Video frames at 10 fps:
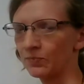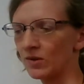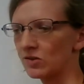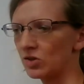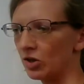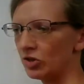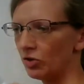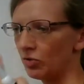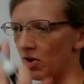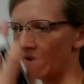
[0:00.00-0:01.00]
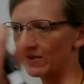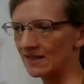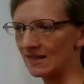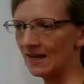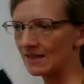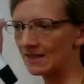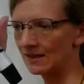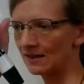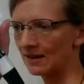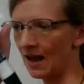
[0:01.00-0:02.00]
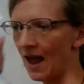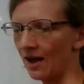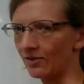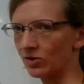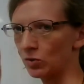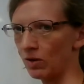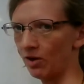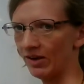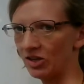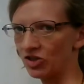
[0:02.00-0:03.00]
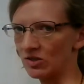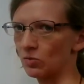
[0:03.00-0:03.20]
So you have 6 out of 12 inches.